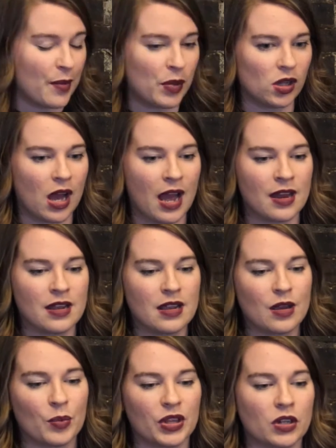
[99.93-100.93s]
them a lot
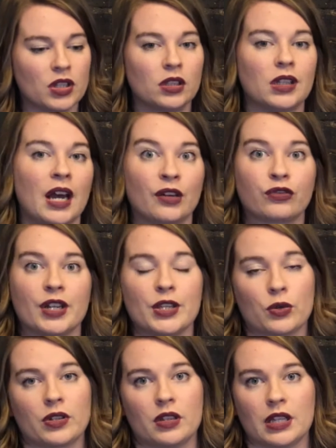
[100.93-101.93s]
but there's a lot of
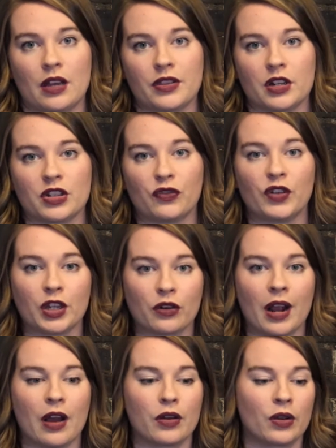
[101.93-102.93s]
resources out there to
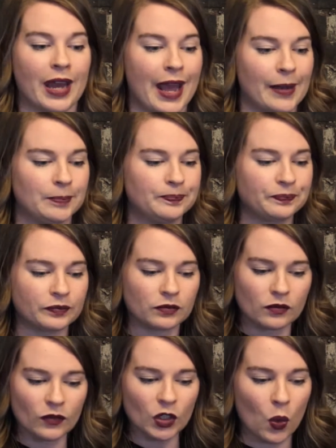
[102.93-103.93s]
figure out okay
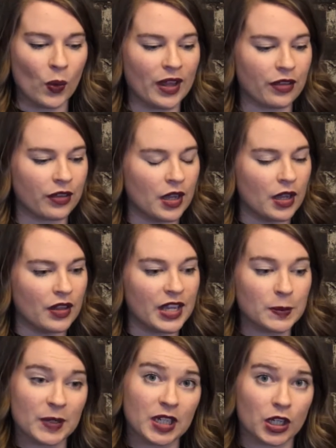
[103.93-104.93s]
with
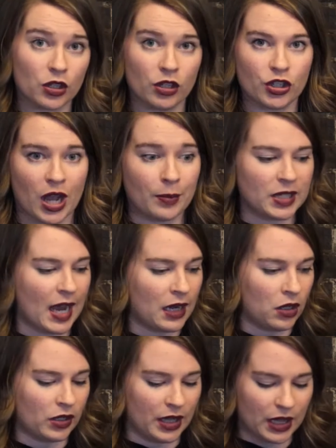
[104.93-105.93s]
this particular job
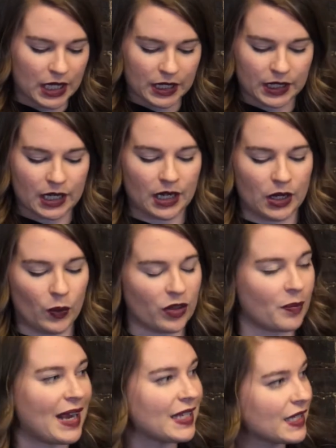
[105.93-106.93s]
title in this city,
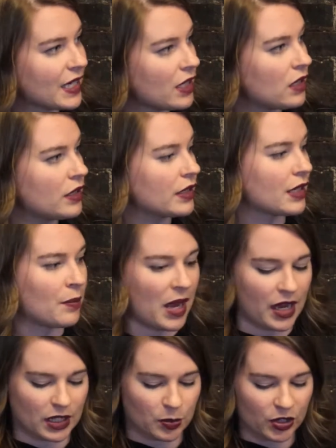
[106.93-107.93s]
with my skills and
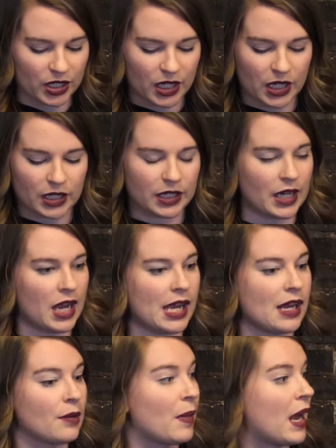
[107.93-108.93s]
my expertise
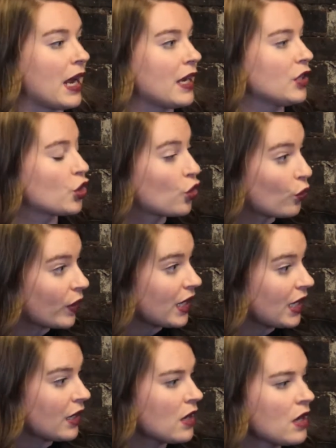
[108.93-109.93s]
and my
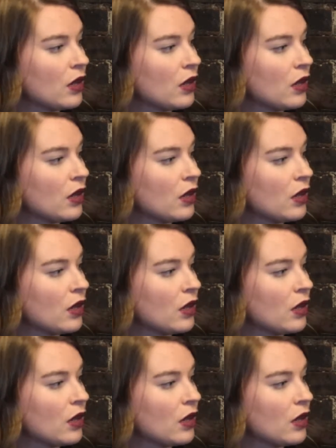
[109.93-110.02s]
degree,